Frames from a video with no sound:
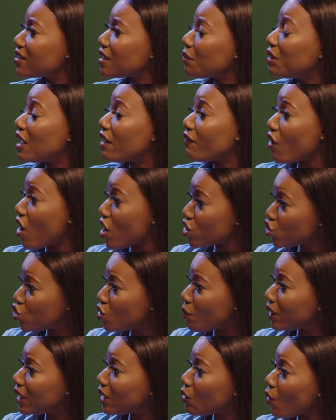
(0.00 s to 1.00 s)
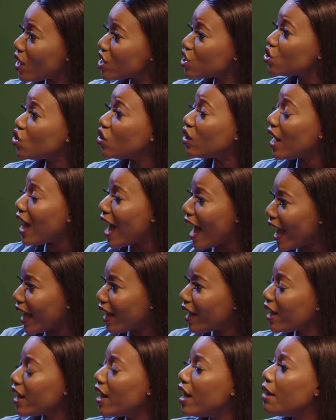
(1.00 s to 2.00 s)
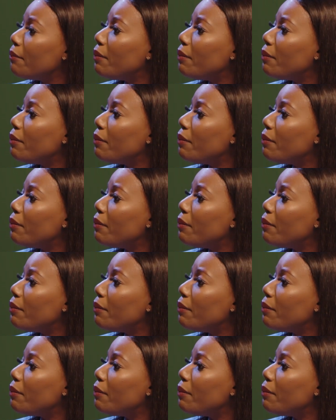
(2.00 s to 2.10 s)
I mean, I've asked you about the ones you like,